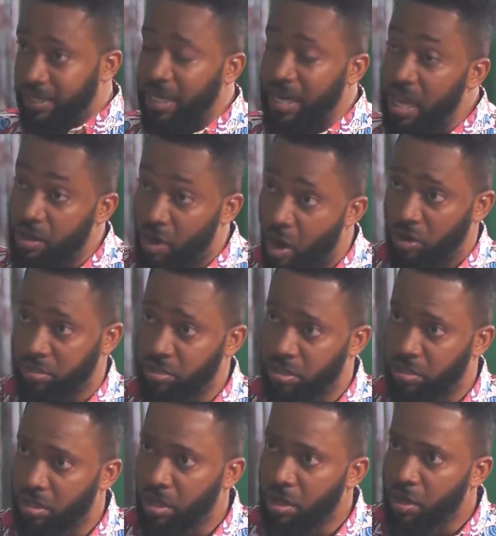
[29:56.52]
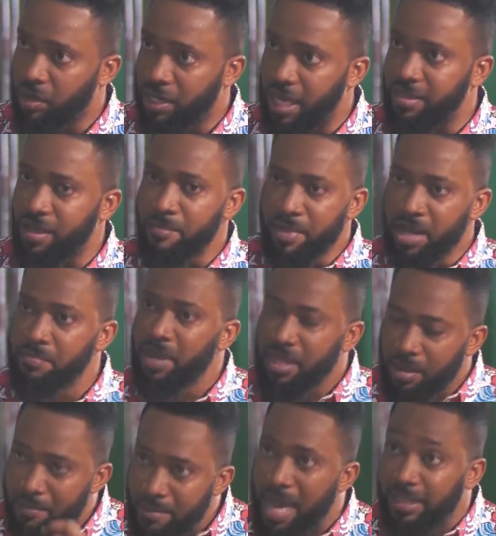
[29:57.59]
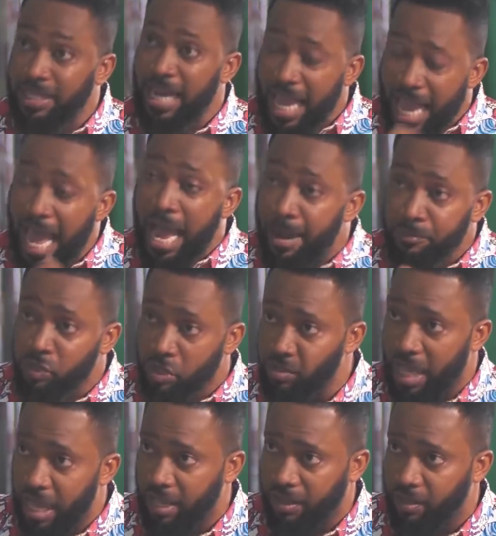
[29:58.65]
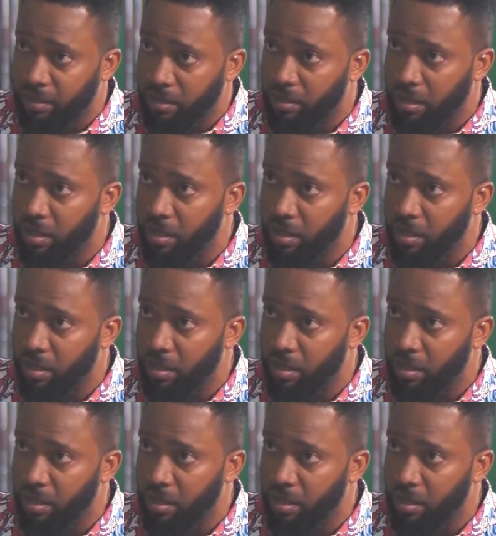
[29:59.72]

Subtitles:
break that I got, okay, that made me the man that I am today?